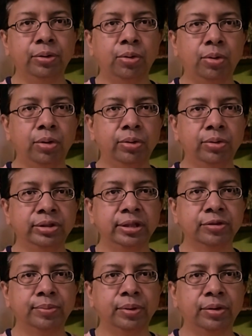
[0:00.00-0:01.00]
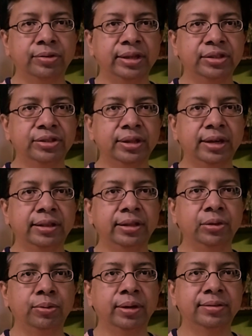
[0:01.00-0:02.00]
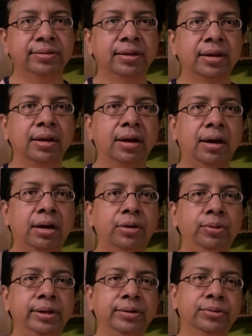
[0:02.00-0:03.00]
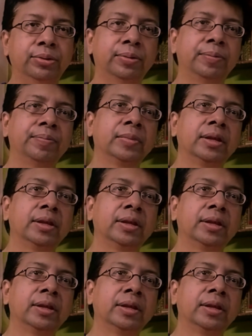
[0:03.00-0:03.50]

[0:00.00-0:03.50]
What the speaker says: to hold good just because Asia and the US are doing so.